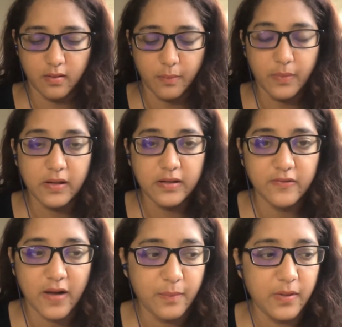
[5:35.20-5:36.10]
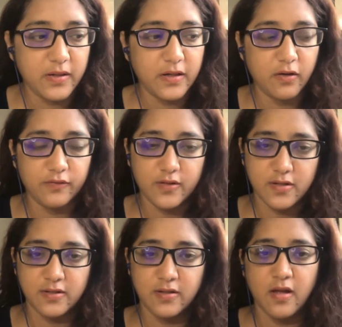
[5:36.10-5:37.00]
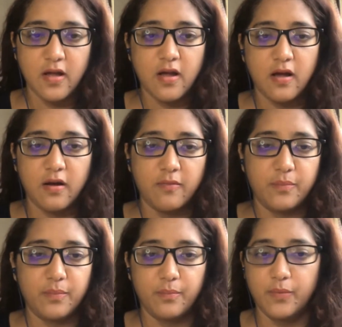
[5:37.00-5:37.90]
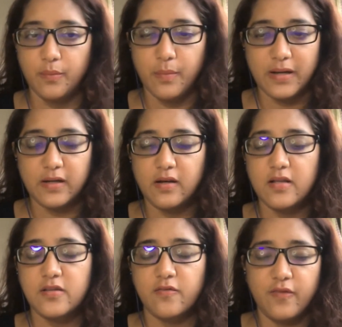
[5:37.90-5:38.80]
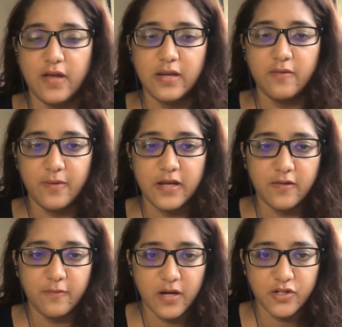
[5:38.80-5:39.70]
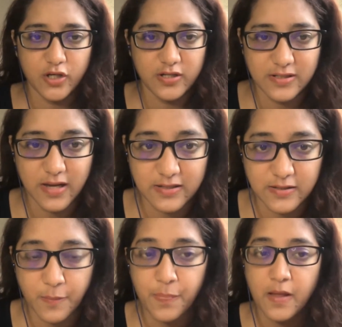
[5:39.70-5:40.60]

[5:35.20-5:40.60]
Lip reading: ability viability of this metal is very very much intact.